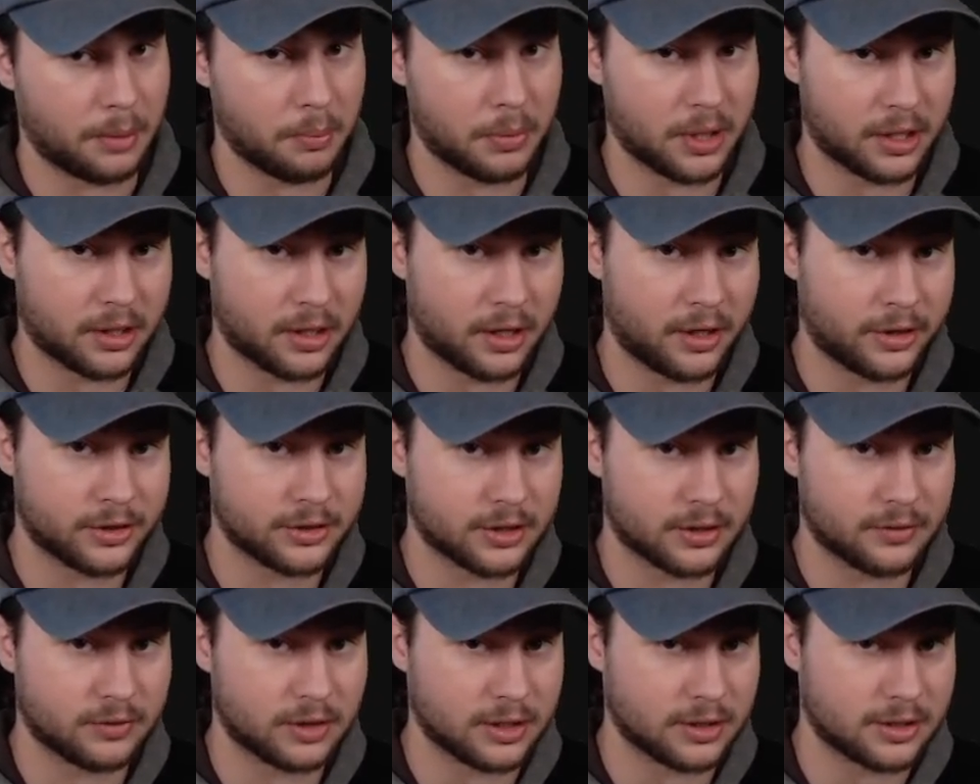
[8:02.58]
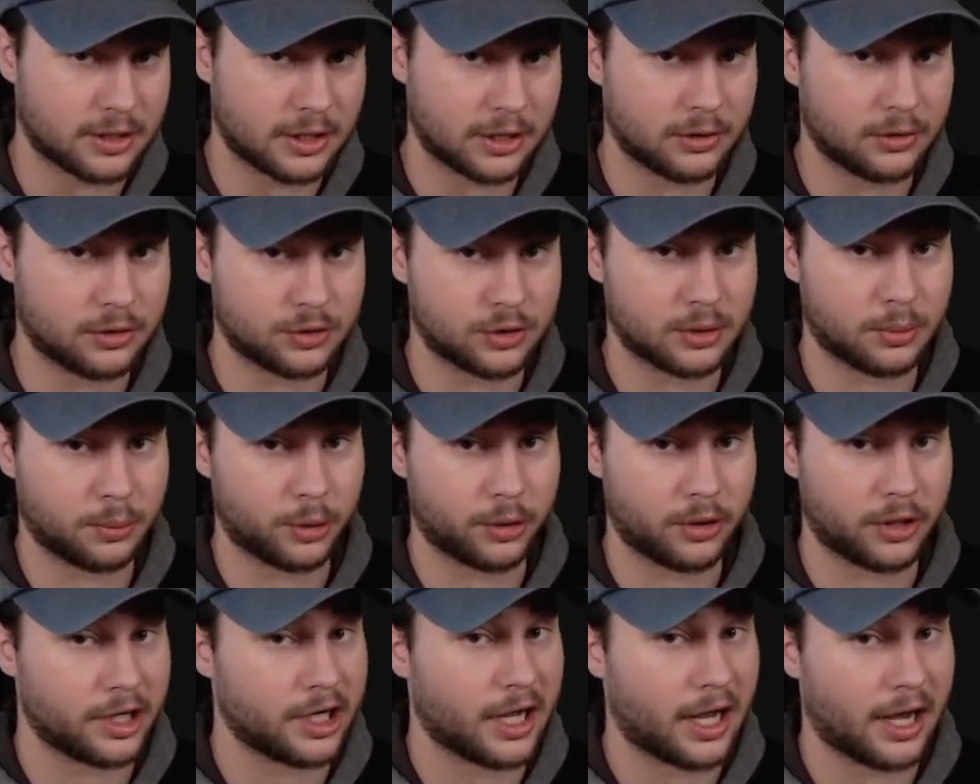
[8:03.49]
because of the skill
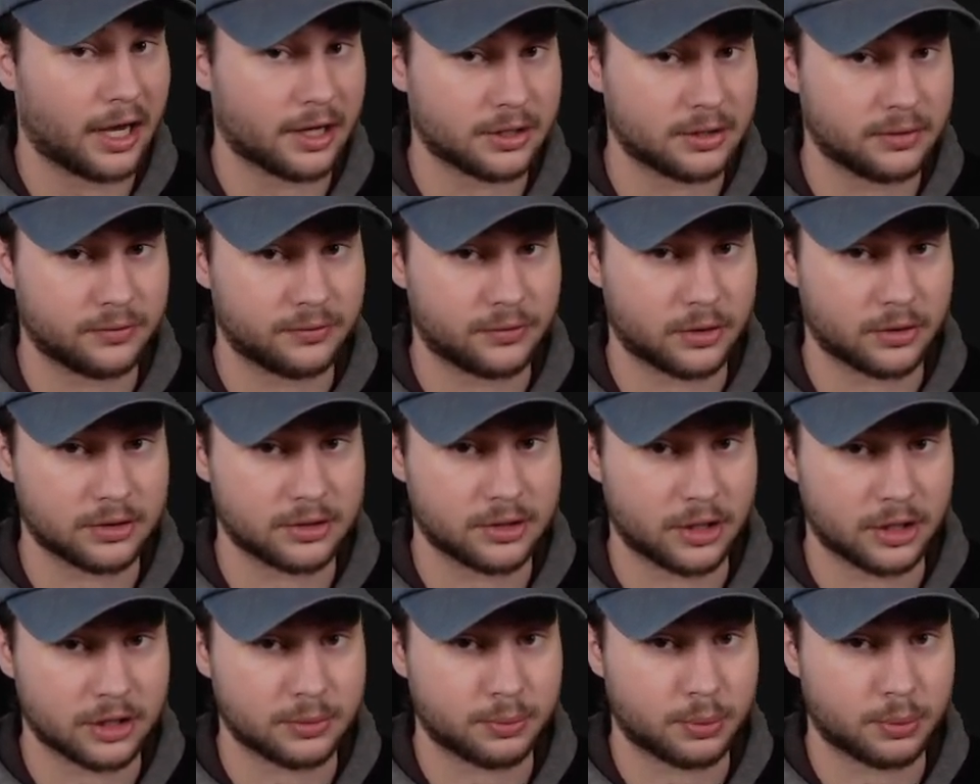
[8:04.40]
dribbler and active first touch